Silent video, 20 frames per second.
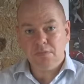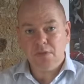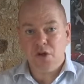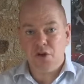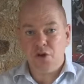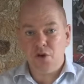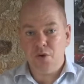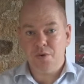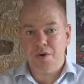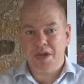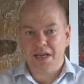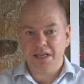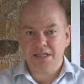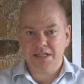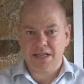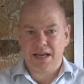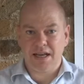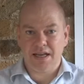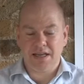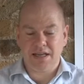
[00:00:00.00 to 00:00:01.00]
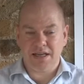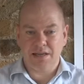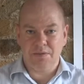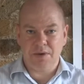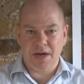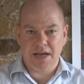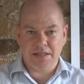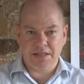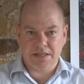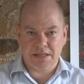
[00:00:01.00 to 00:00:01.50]
knew exactly
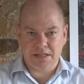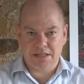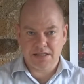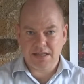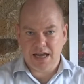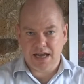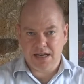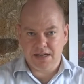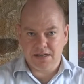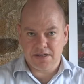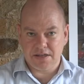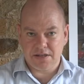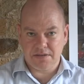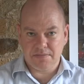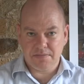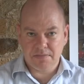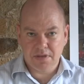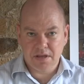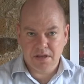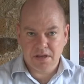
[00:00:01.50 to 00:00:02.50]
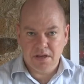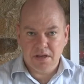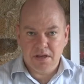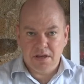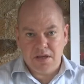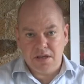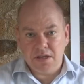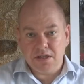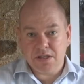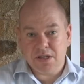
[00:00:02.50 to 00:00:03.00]
where to stand.
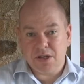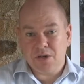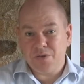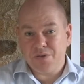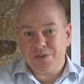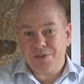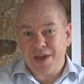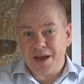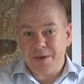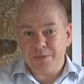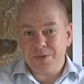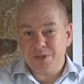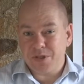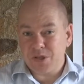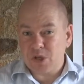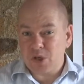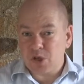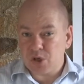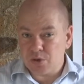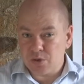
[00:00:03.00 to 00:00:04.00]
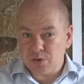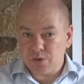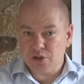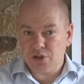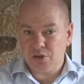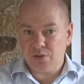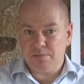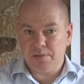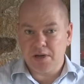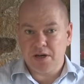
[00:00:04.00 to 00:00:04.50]
So that was the
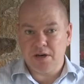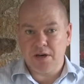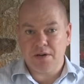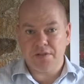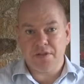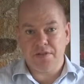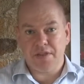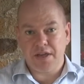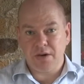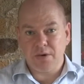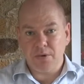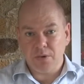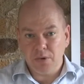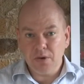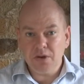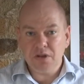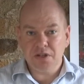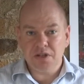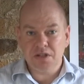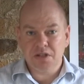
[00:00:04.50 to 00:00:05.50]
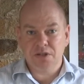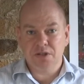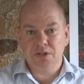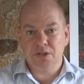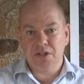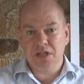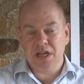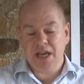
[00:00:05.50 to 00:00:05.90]
crucial part, that they all understood